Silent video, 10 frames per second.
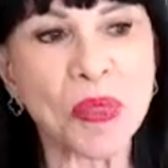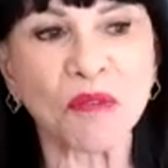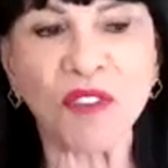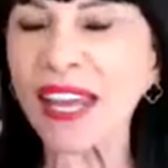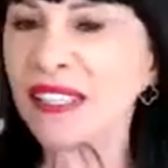
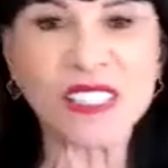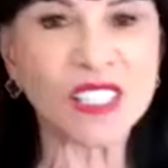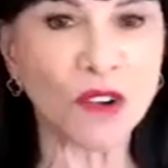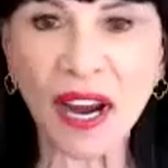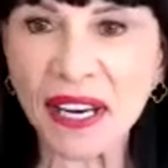
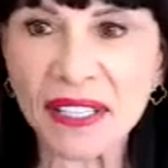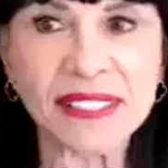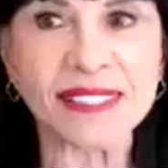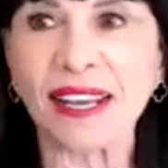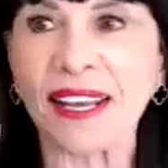vacancy
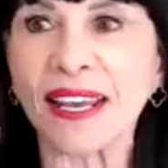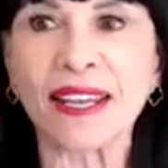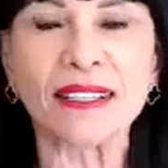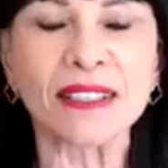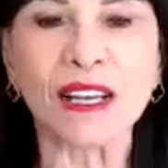rates
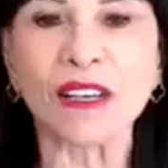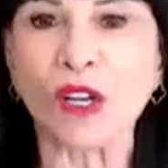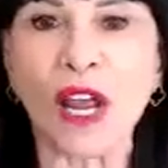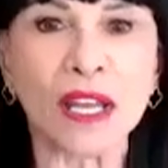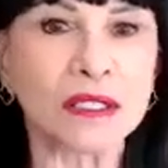in
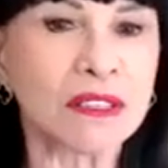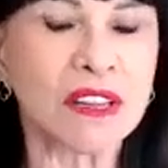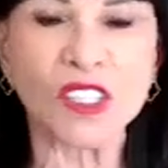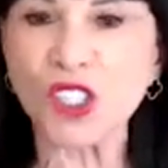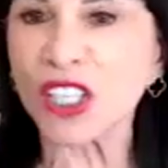
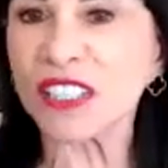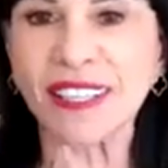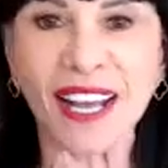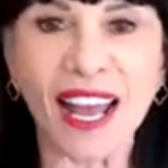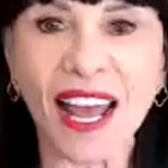the
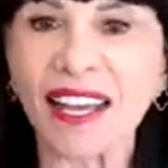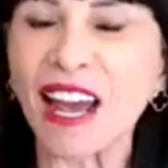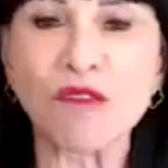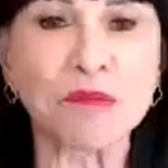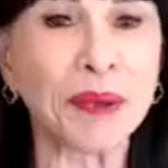GTA
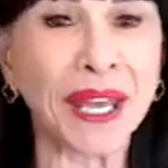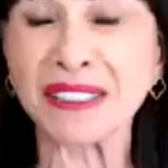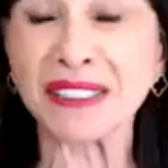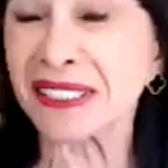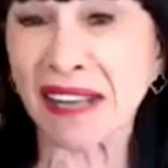have
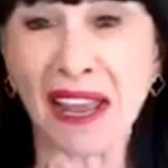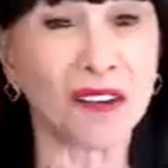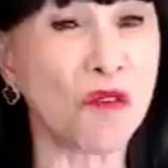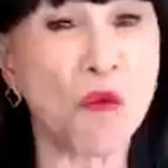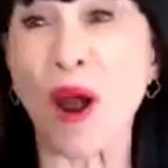been
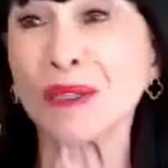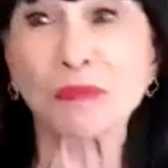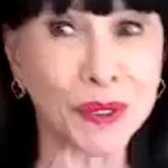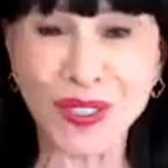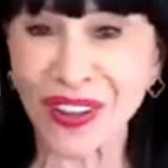like
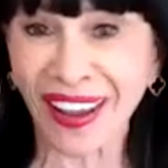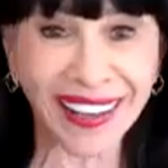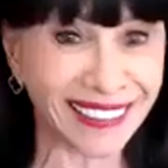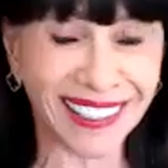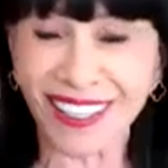1%,
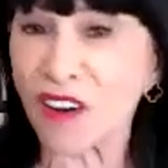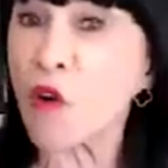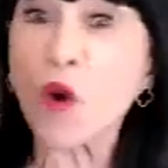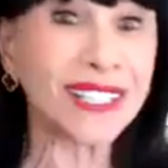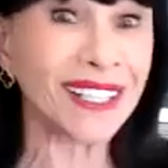
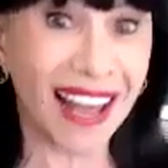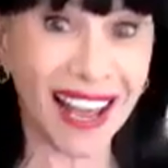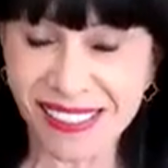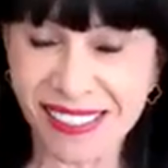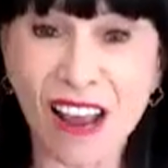or
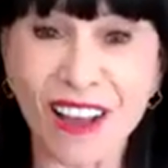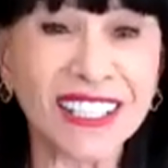less.